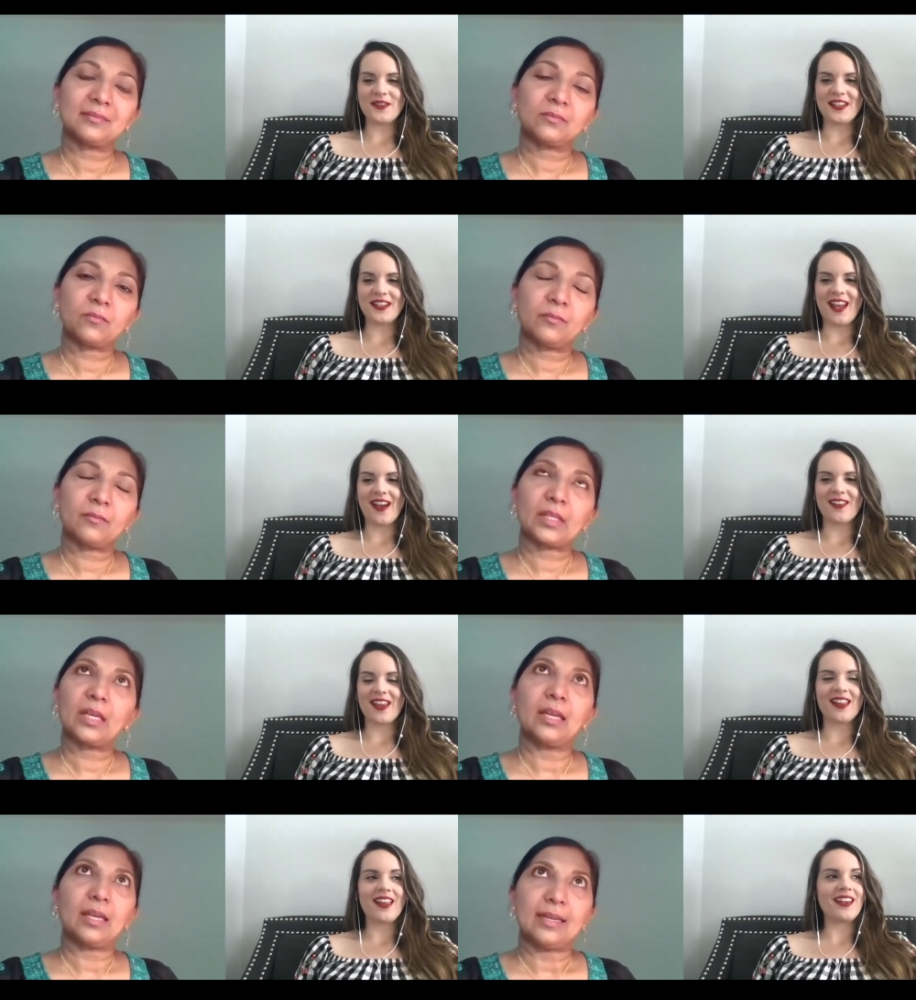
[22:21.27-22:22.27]
Speaker 1: and how
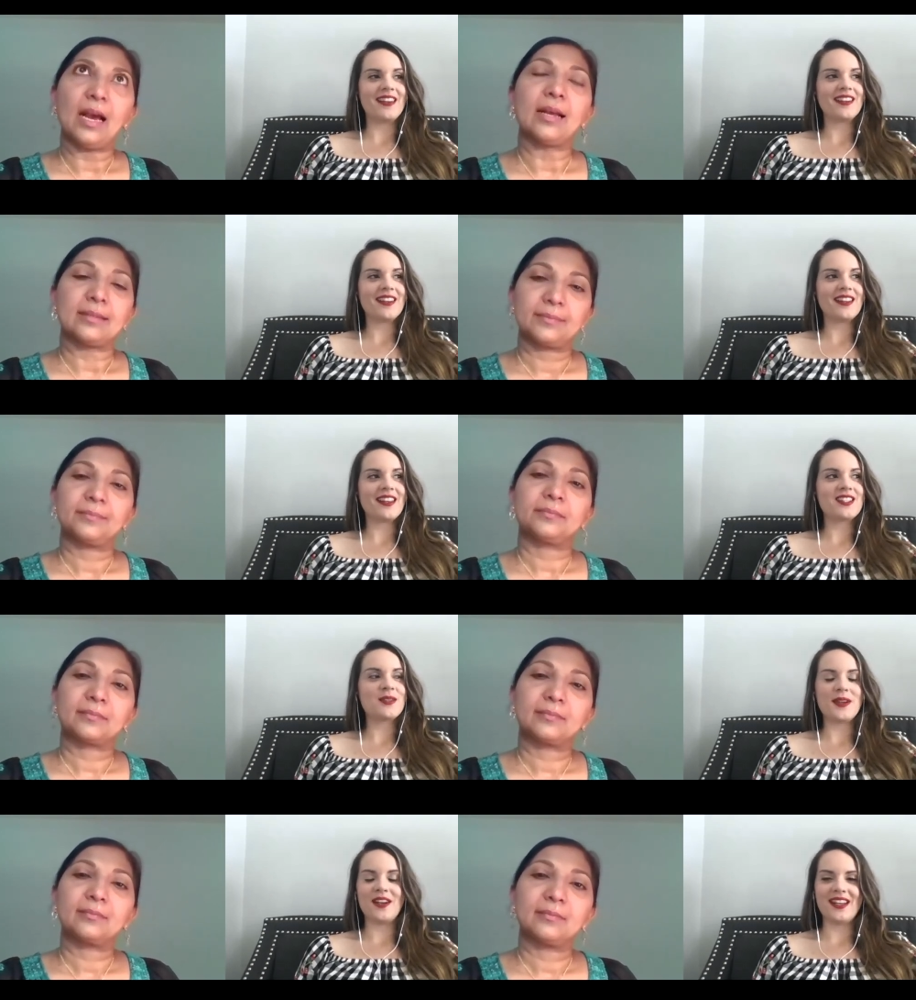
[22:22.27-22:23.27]
they like
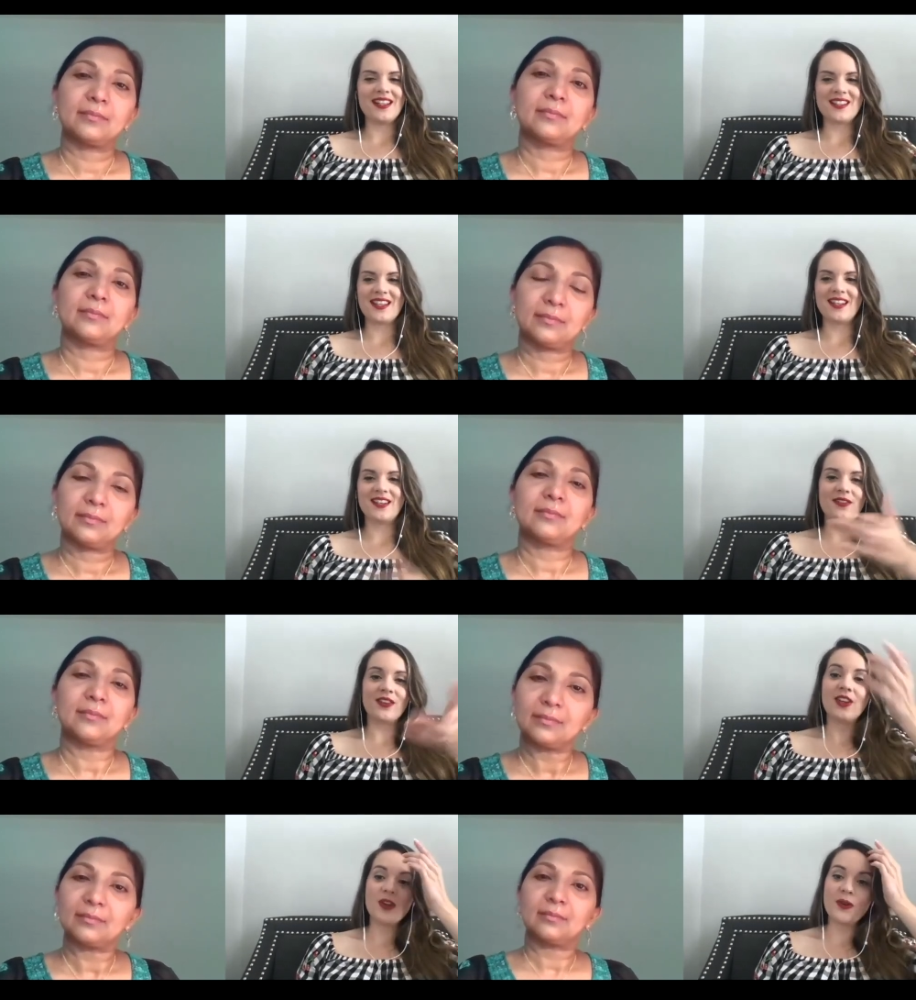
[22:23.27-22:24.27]
experience it and for
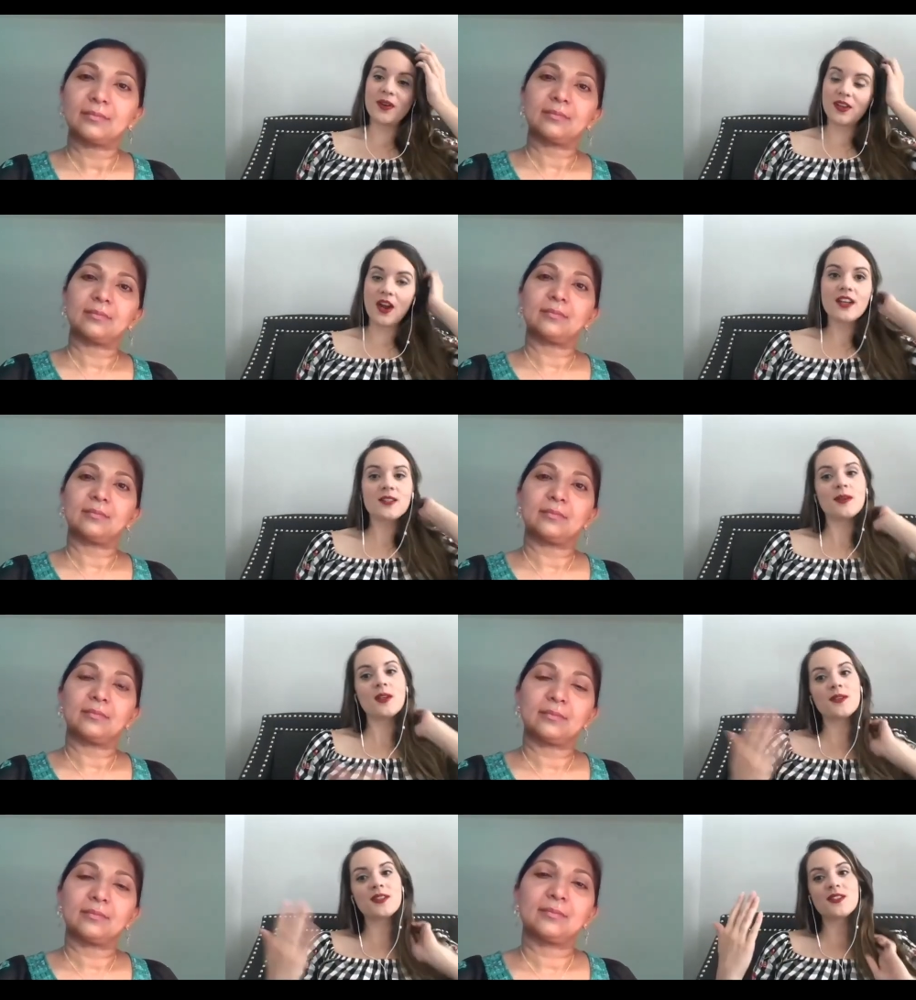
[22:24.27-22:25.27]
you and your husband it
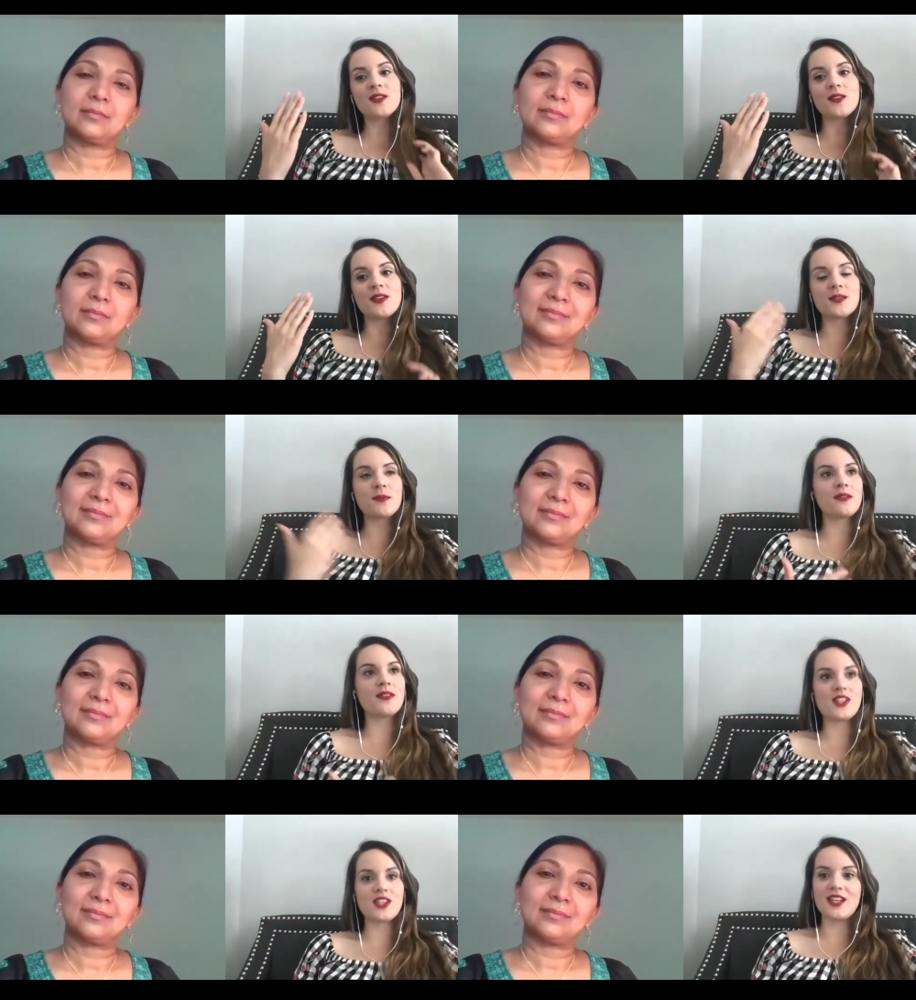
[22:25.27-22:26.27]
was through his
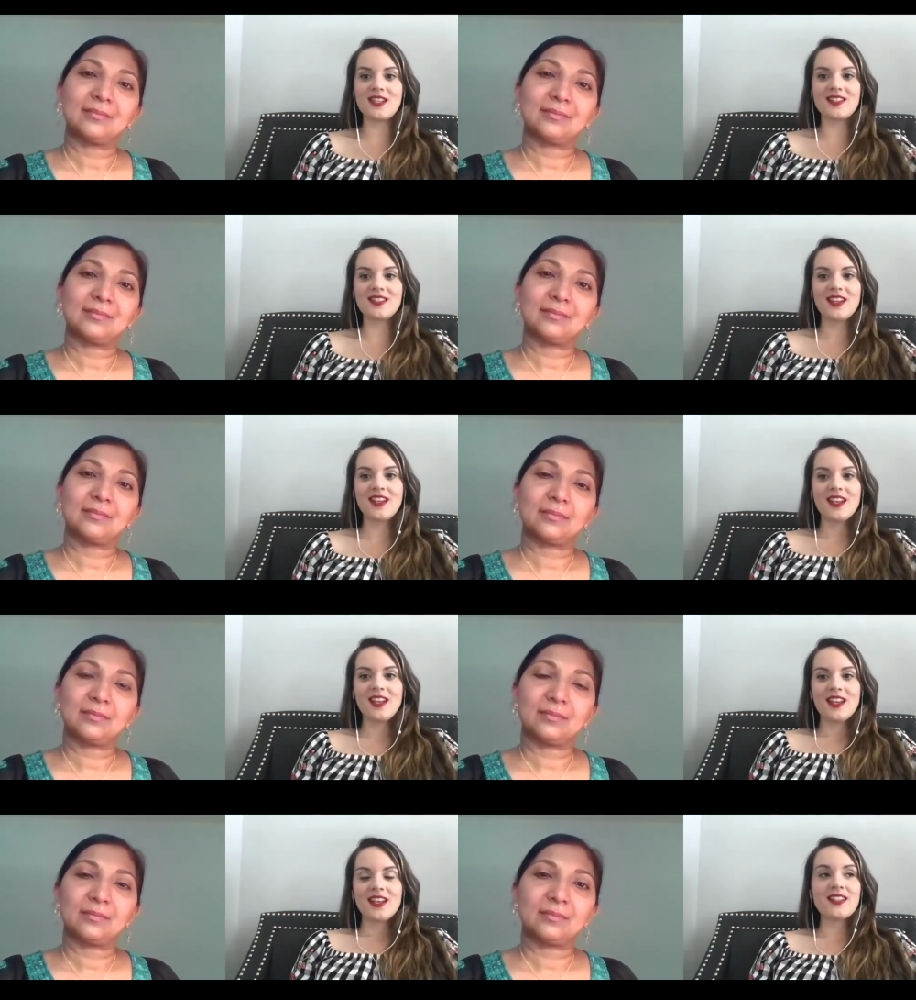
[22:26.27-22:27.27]
provision, his
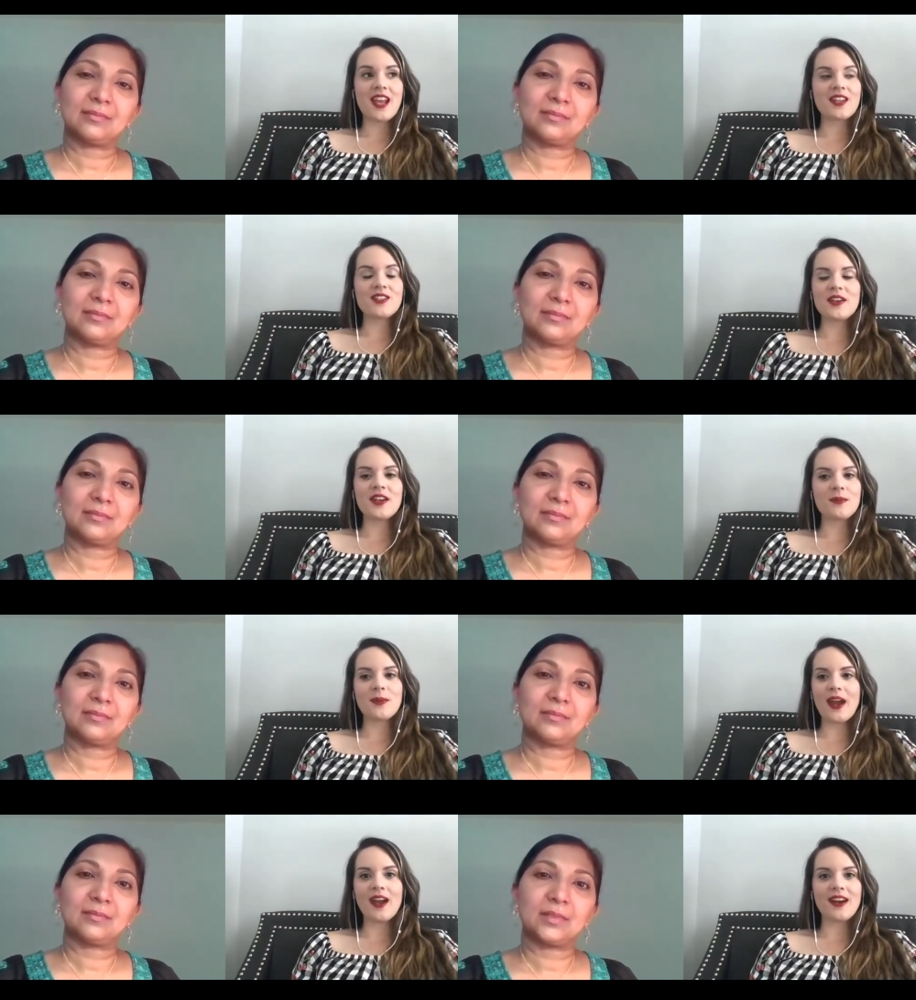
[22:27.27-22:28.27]
his answering of
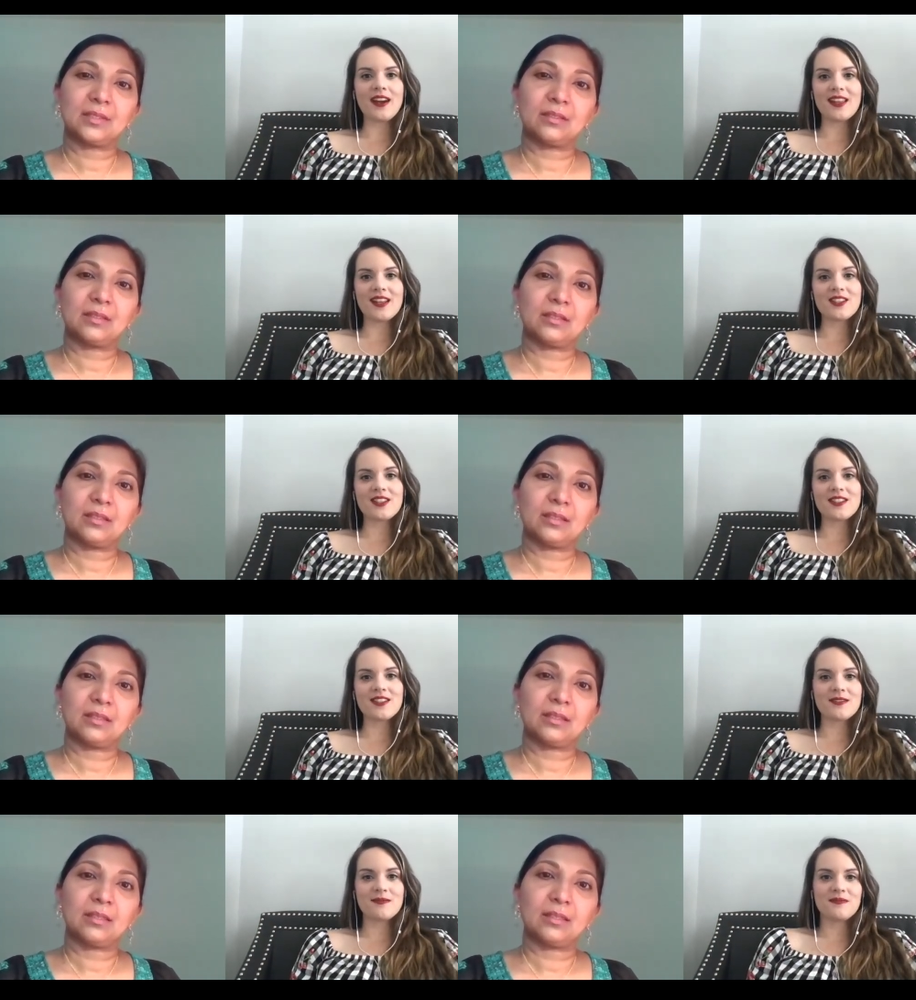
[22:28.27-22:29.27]
prayer and that's
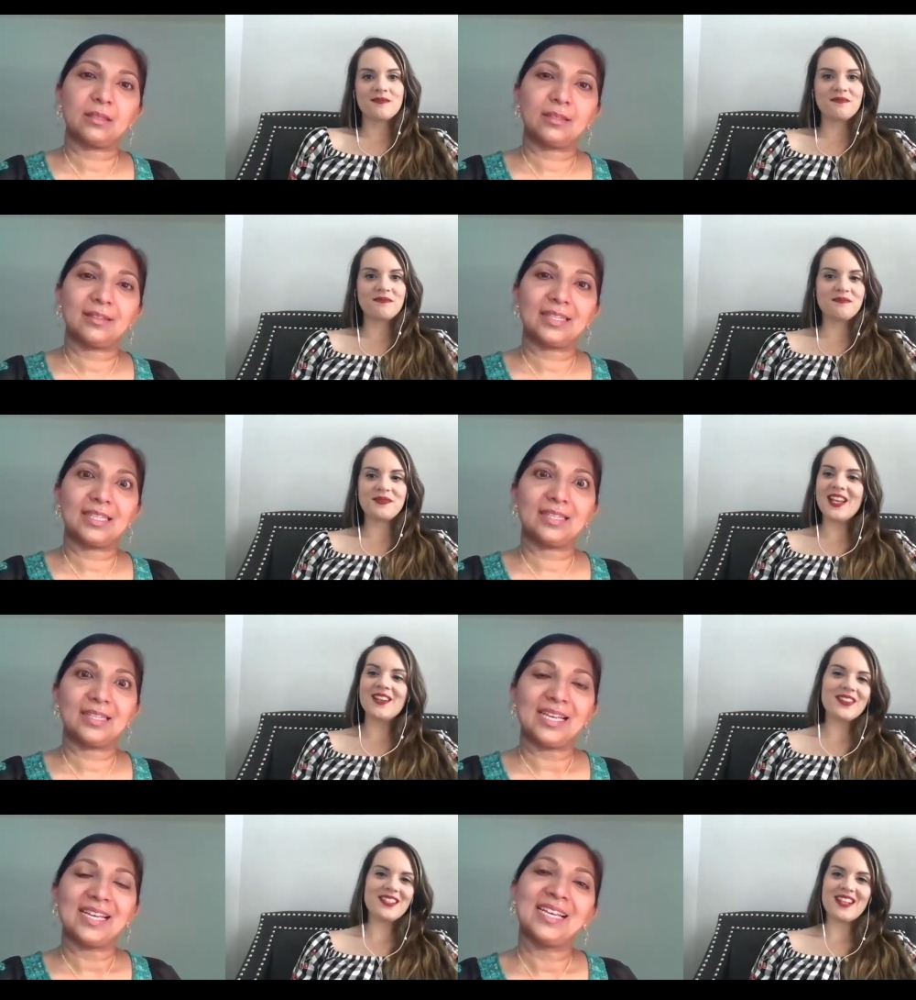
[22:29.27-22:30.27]
just Thank you
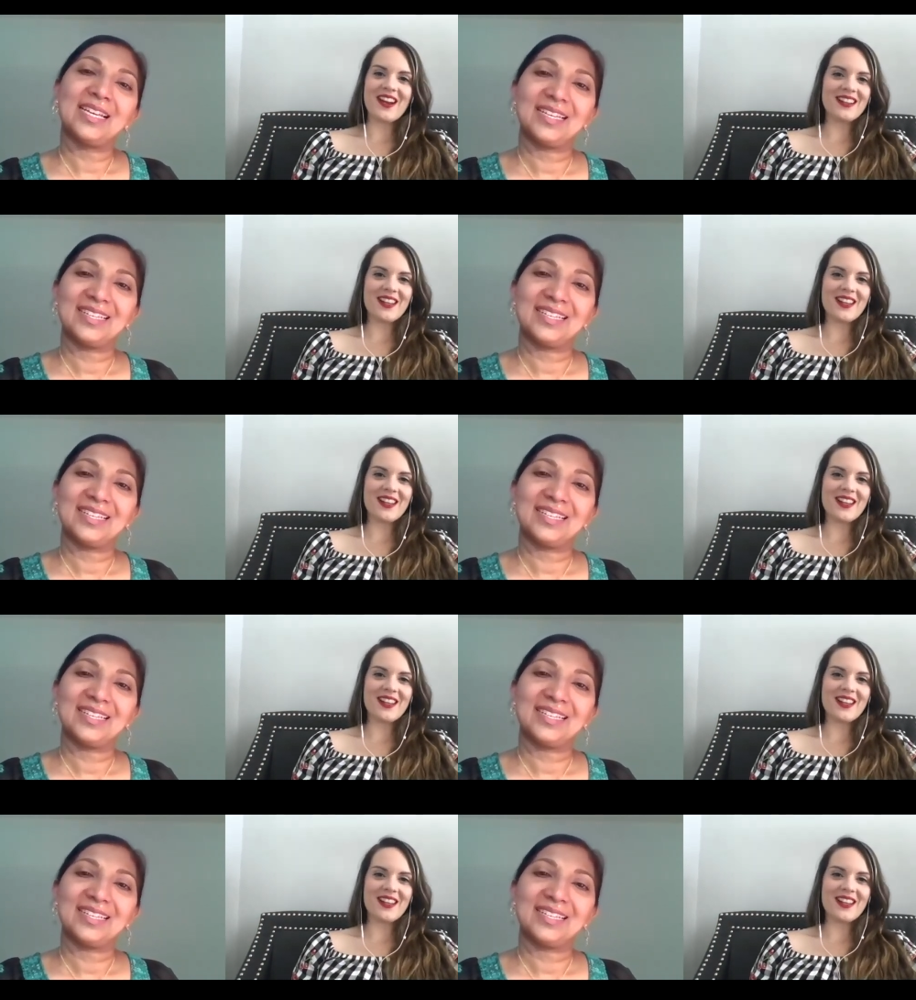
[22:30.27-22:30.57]
for sharing. That